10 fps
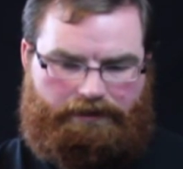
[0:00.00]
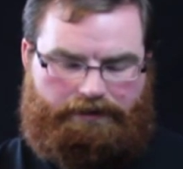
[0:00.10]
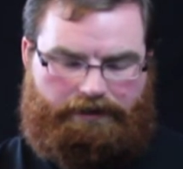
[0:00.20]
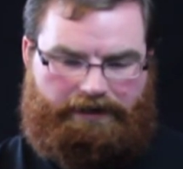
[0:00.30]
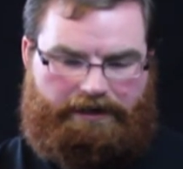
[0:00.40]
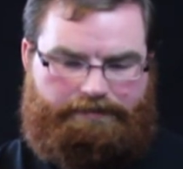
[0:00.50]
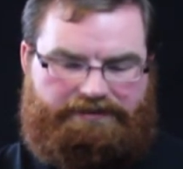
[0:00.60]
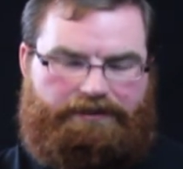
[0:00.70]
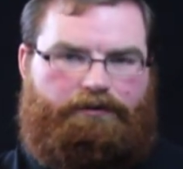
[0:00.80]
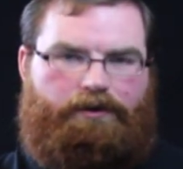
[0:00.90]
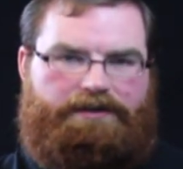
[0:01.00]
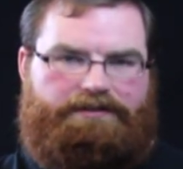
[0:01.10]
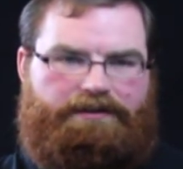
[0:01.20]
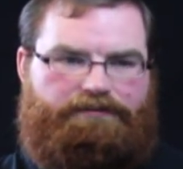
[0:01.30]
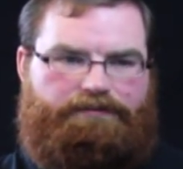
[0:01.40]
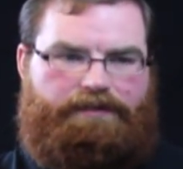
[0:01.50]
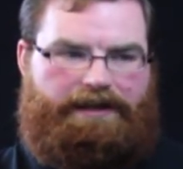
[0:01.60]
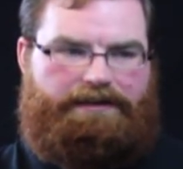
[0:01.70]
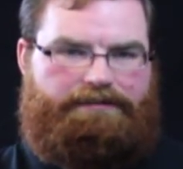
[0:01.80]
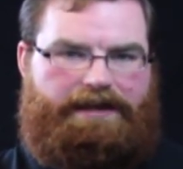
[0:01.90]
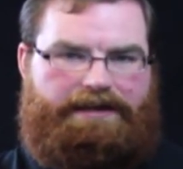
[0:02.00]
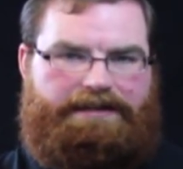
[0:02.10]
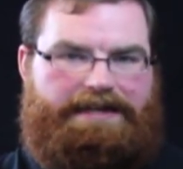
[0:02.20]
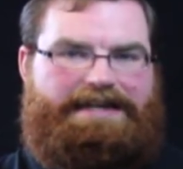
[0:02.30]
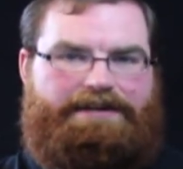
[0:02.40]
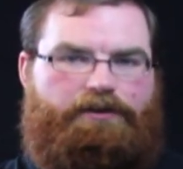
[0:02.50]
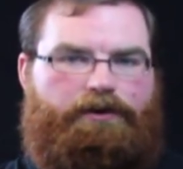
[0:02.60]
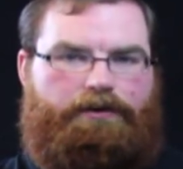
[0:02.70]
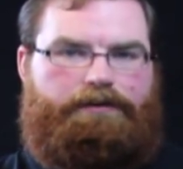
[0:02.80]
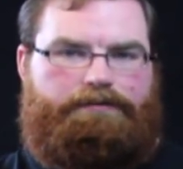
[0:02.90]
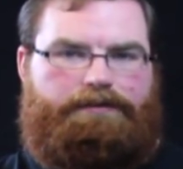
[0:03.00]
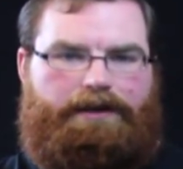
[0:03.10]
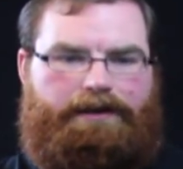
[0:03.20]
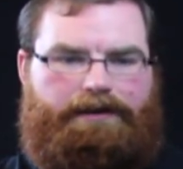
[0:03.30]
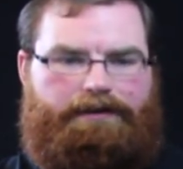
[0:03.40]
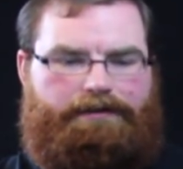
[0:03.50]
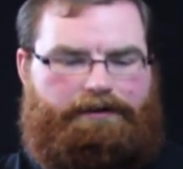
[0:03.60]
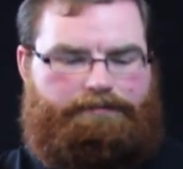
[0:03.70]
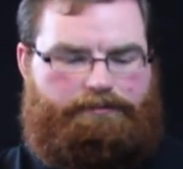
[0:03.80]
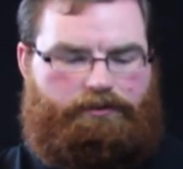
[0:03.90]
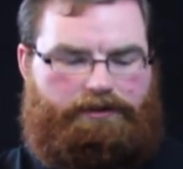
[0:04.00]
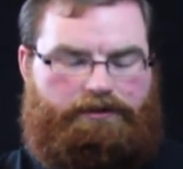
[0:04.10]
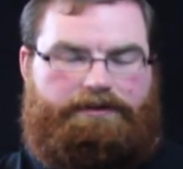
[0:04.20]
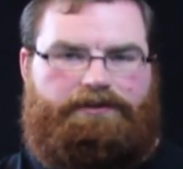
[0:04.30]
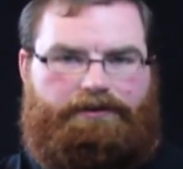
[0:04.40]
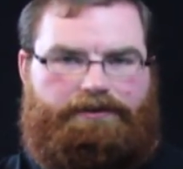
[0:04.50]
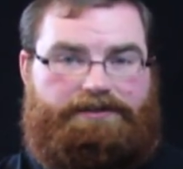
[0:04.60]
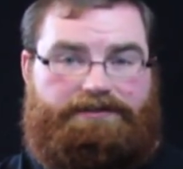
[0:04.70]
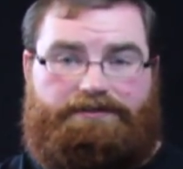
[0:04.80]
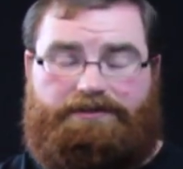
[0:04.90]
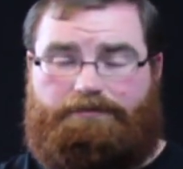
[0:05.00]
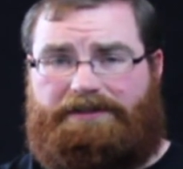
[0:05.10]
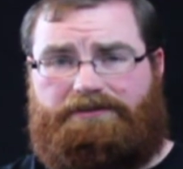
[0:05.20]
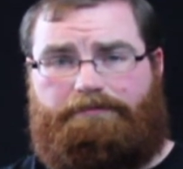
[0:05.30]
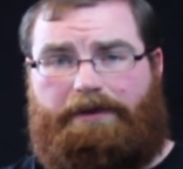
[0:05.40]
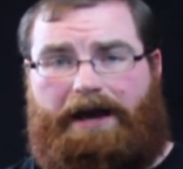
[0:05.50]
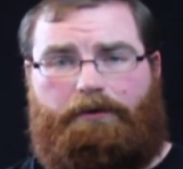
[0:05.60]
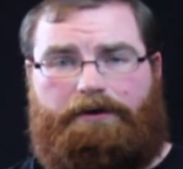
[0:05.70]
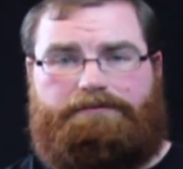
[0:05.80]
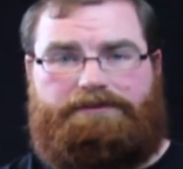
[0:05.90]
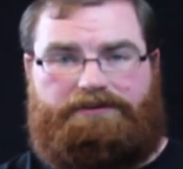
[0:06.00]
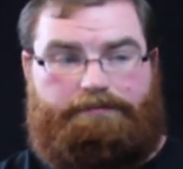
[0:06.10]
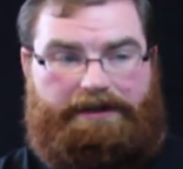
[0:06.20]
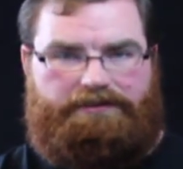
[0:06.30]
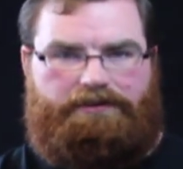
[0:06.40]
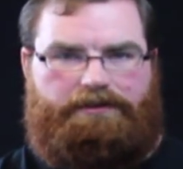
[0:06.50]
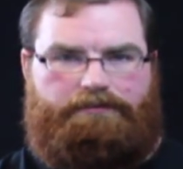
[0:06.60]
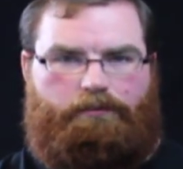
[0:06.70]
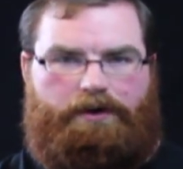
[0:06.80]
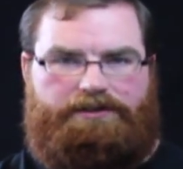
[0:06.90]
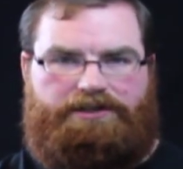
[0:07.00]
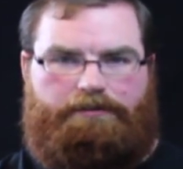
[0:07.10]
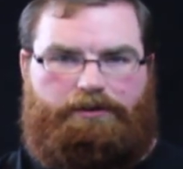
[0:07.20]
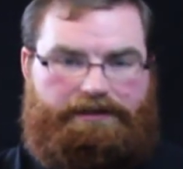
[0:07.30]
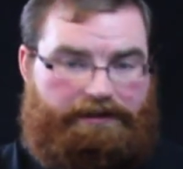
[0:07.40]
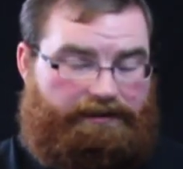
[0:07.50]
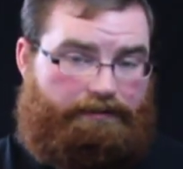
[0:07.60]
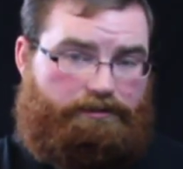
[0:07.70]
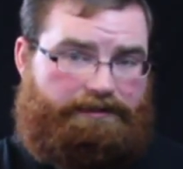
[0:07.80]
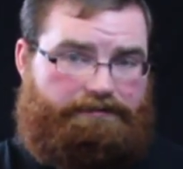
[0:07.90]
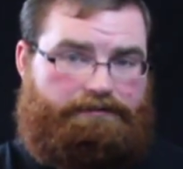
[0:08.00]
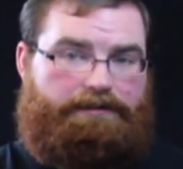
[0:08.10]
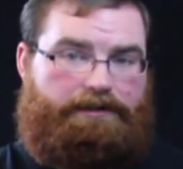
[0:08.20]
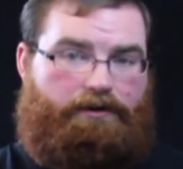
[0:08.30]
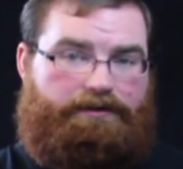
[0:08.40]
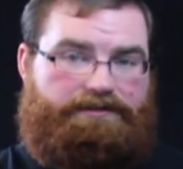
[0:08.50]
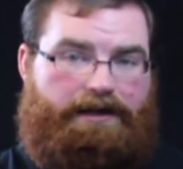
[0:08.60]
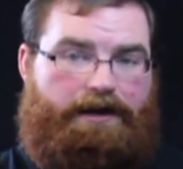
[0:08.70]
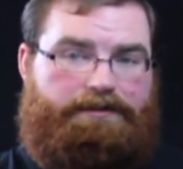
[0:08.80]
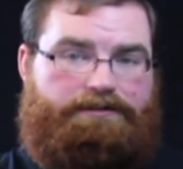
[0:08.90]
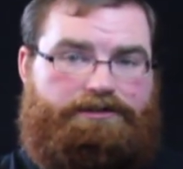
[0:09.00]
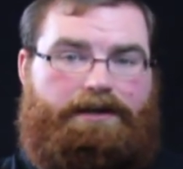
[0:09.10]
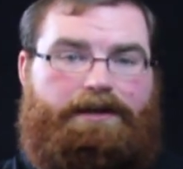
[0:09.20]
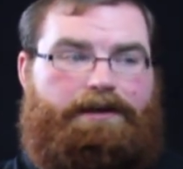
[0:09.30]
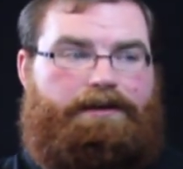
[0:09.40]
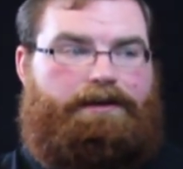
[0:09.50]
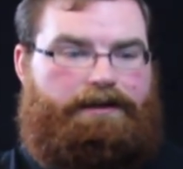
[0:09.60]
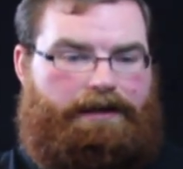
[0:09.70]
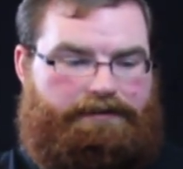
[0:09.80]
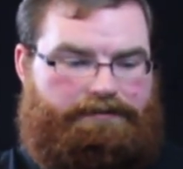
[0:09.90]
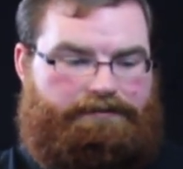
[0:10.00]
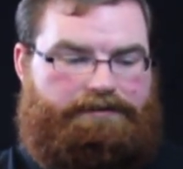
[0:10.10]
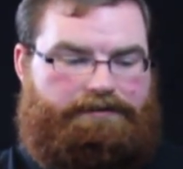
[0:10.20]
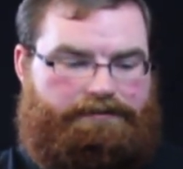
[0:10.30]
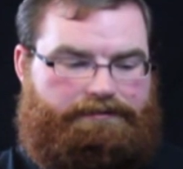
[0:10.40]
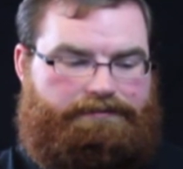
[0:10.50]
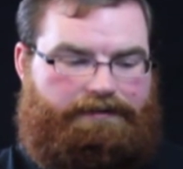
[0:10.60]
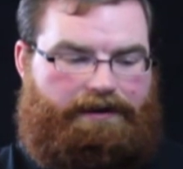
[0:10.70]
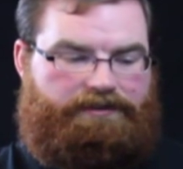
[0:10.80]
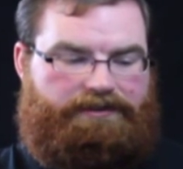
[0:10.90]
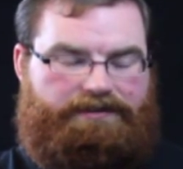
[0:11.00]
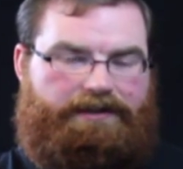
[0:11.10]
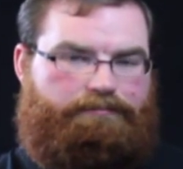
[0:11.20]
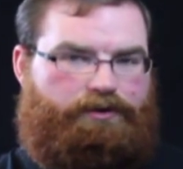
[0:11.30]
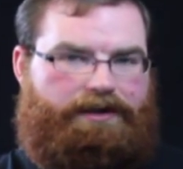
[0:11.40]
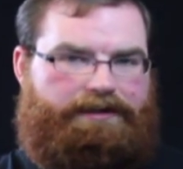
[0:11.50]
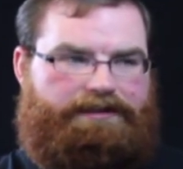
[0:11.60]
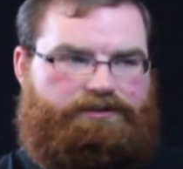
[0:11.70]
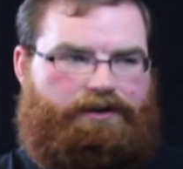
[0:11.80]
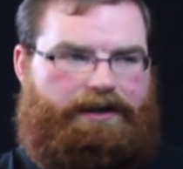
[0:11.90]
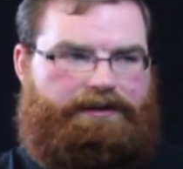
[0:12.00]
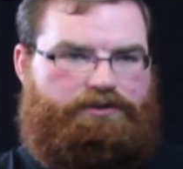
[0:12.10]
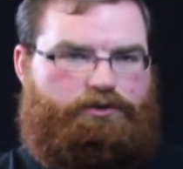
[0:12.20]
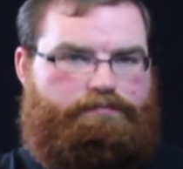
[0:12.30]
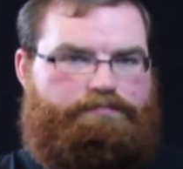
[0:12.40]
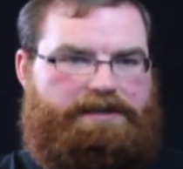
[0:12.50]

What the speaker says: kind of based on the crux of they need her. People to look to her, just based on power, just based on what she could bring to the table and Liara's knowledge. And ever since then, Brianna has tried to